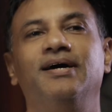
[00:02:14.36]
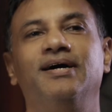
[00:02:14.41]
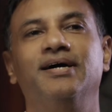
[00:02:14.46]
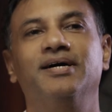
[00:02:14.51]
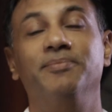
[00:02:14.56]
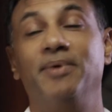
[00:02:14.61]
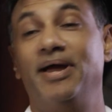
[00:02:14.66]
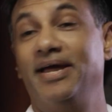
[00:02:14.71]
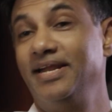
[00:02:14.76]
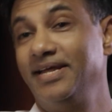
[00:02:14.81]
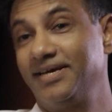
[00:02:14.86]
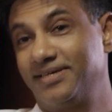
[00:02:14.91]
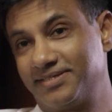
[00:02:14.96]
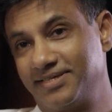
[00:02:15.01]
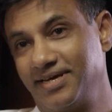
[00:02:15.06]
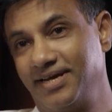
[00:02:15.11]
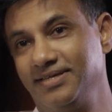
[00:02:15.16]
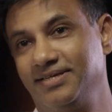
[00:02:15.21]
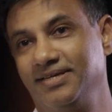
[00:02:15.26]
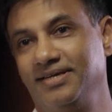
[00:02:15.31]
and
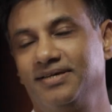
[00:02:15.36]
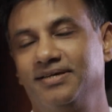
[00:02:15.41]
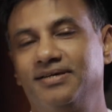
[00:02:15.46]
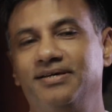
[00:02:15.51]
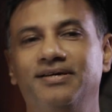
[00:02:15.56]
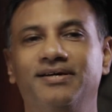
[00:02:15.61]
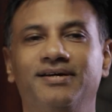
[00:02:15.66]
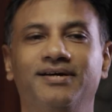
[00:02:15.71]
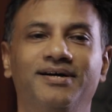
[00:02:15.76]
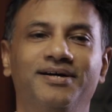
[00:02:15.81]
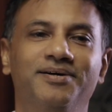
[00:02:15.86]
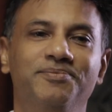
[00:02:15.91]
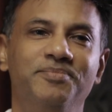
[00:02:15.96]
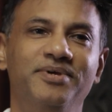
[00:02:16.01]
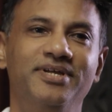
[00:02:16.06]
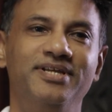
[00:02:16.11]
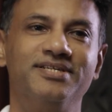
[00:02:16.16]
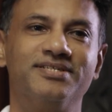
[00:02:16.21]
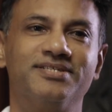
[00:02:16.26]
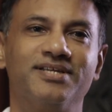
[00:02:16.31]
exciting
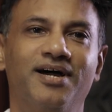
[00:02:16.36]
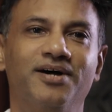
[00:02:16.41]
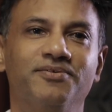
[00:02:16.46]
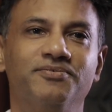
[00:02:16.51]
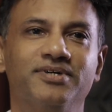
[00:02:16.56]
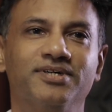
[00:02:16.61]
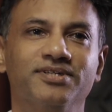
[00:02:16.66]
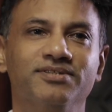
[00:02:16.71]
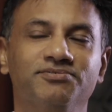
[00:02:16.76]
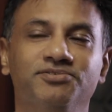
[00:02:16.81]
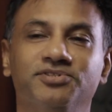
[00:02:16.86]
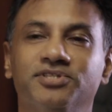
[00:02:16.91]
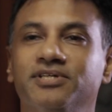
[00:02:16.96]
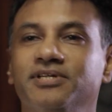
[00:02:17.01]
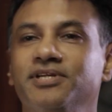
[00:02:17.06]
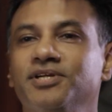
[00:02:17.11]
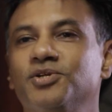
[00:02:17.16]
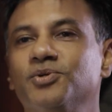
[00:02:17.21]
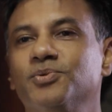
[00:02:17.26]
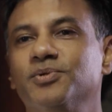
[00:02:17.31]
is our
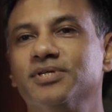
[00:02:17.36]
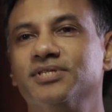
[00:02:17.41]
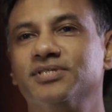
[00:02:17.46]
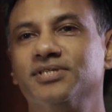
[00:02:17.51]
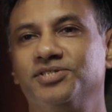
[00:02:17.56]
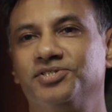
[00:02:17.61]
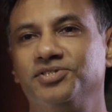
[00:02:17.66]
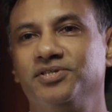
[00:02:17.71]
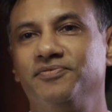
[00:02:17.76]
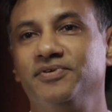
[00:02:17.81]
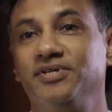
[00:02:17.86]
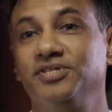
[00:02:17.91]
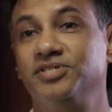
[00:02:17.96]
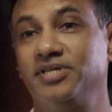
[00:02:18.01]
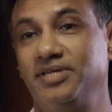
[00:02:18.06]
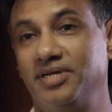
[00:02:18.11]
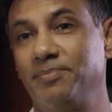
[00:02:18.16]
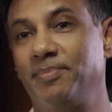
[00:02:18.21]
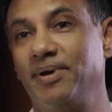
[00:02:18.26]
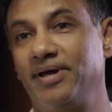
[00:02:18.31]
journey towards achieving gender